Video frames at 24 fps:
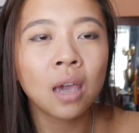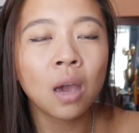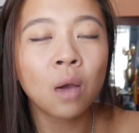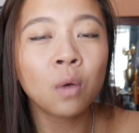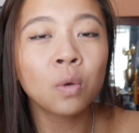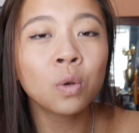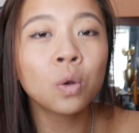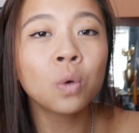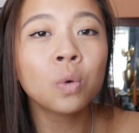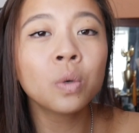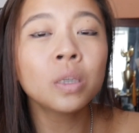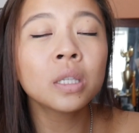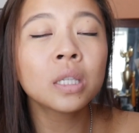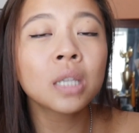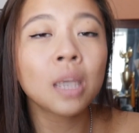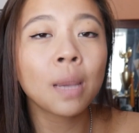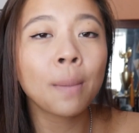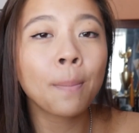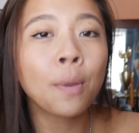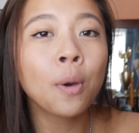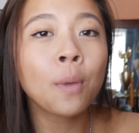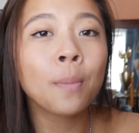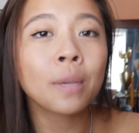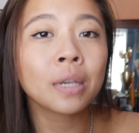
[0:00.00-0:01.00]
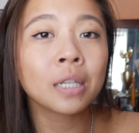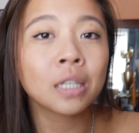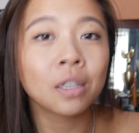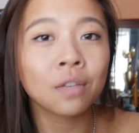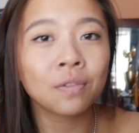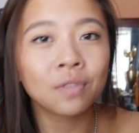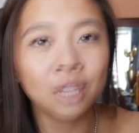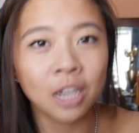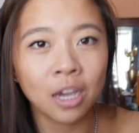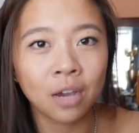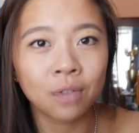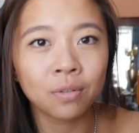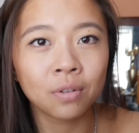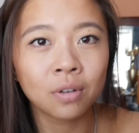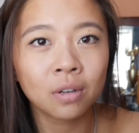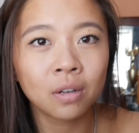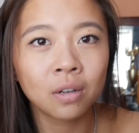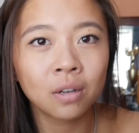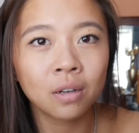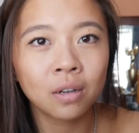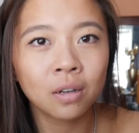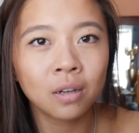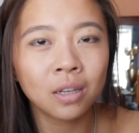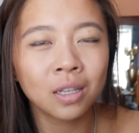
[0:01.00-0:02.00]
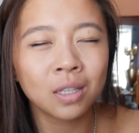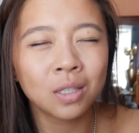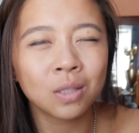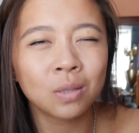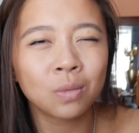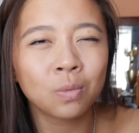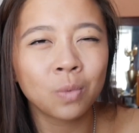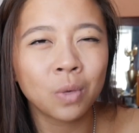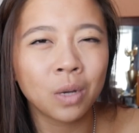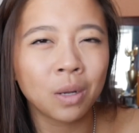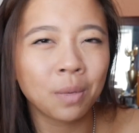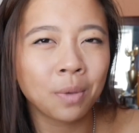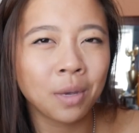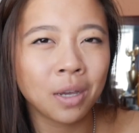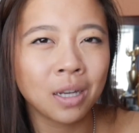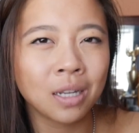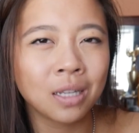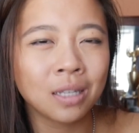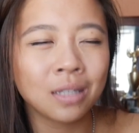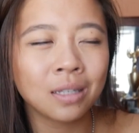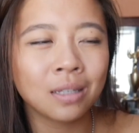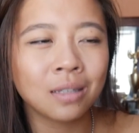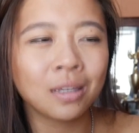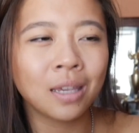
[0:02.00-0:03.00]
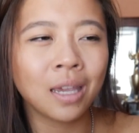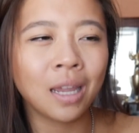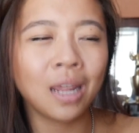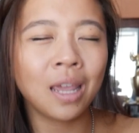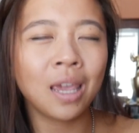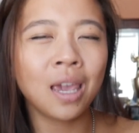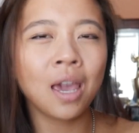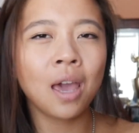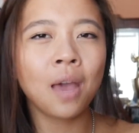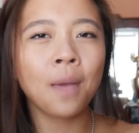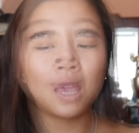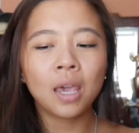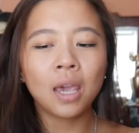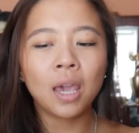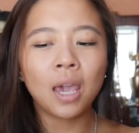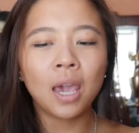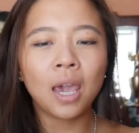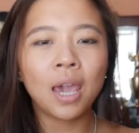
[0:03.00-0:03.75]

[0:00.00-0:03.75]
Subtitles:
I would always like put myself down, is what I'm kind of getting at.